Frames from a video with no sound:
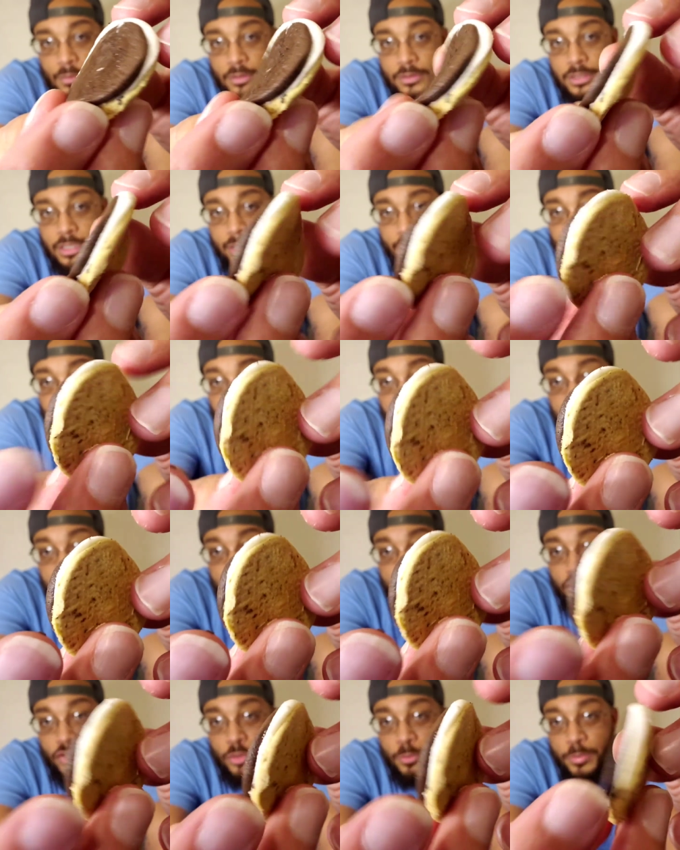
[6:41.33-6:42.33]
It's everywhere. It's
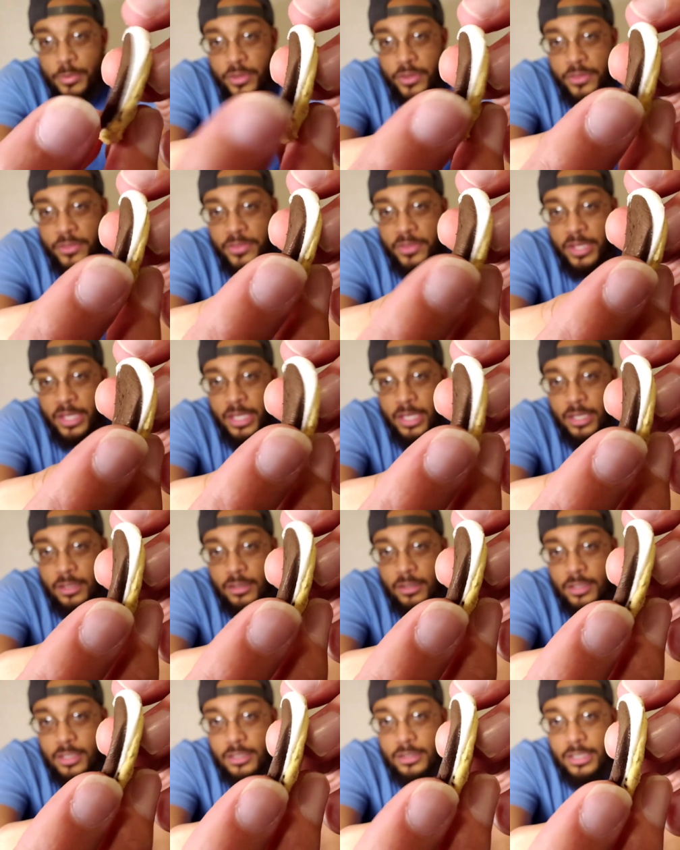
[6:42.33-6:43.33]
super thick.
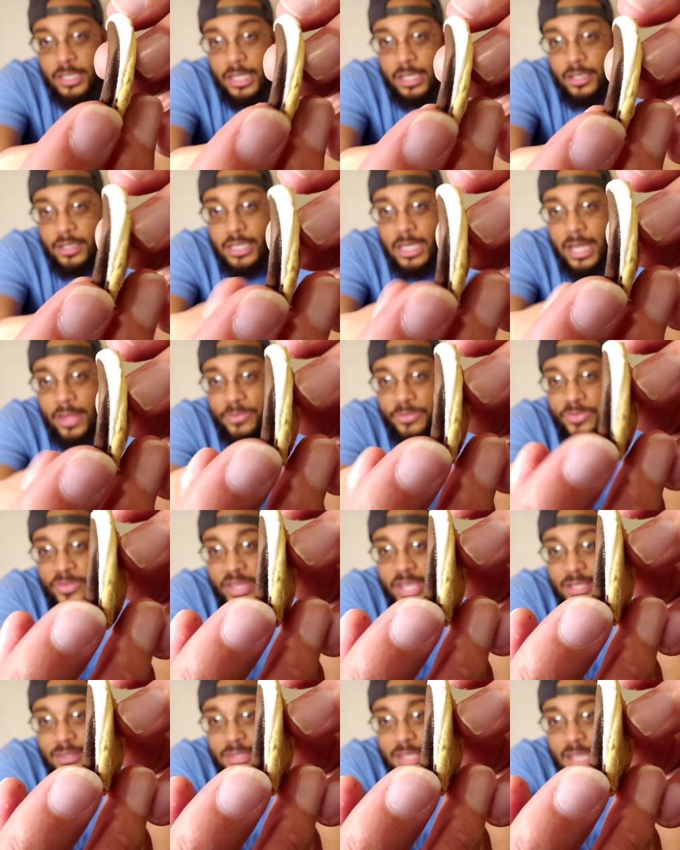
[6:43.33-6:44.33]
Look at that. Look how
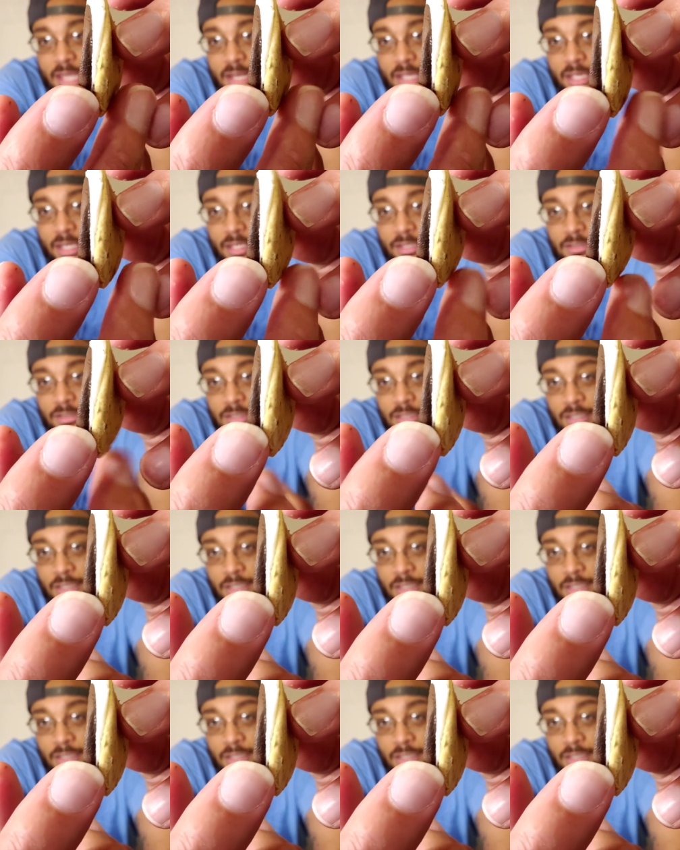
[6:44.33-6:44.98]
thick that is.